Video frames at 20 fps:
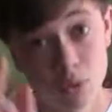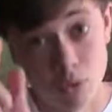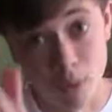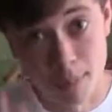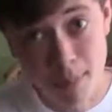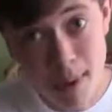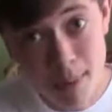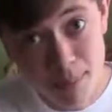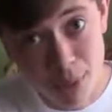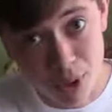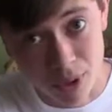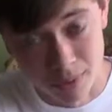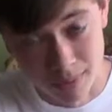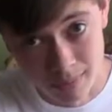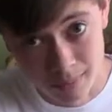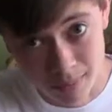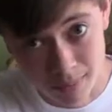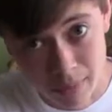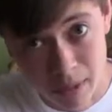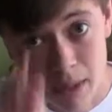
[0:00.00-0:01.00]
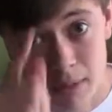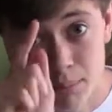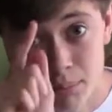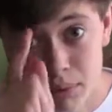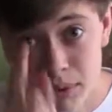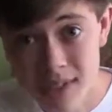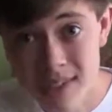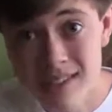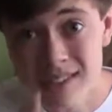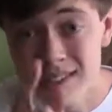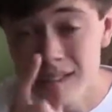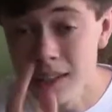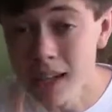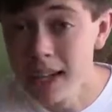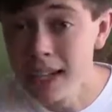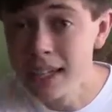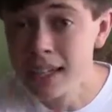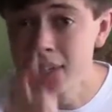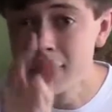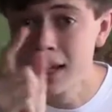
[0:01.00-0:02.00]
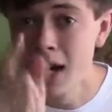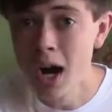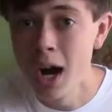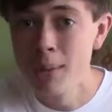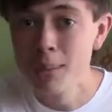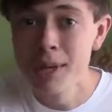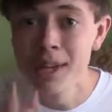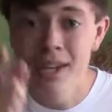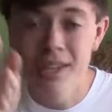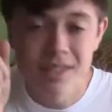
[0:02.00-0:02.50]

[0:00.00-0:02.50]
Remember, Please like, comment,